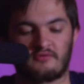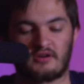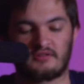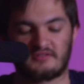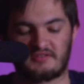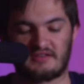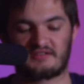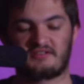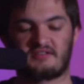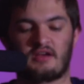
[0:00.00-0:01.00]
throttle
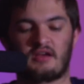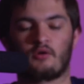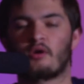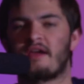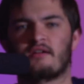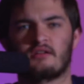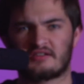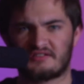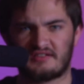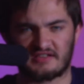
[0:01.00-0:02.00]
sticks, or
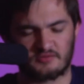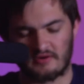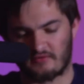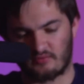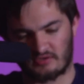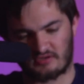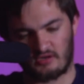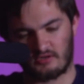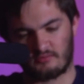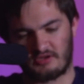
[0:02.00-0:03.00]
analog sticks, whatever you want to
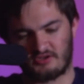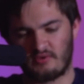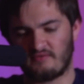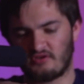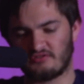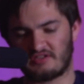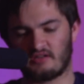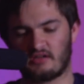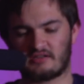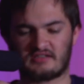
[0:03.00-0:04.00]
call them now. Do we even use
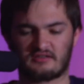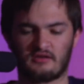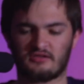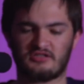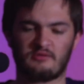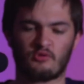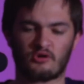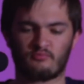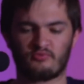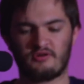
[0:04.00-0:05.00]
analog technology
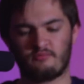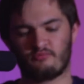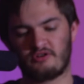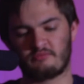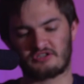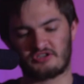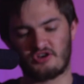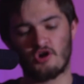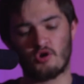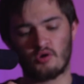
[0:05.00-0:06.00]
anymore? Pretty much
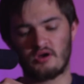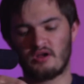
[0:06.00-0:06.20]
no.